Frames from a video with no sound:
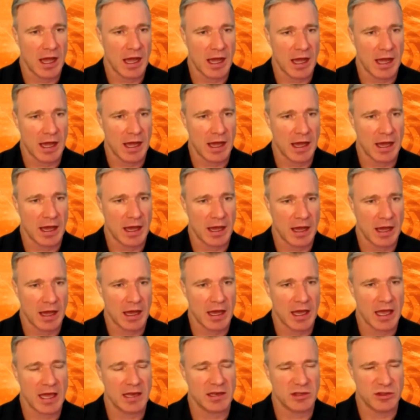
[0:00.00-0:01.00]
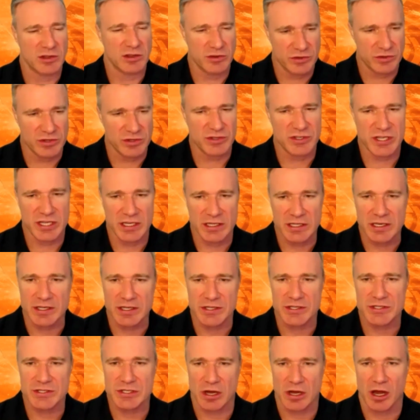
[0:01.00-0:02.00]
and
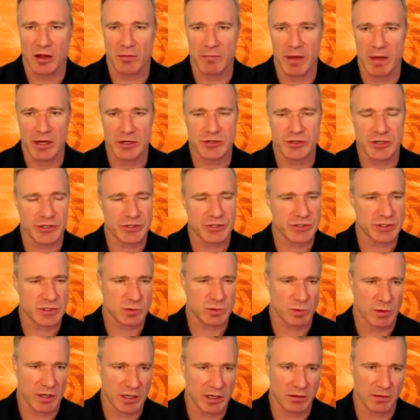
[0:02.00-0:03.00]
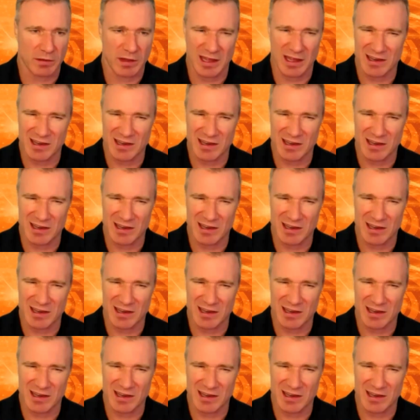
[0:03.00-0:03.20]
utility style metrics as well.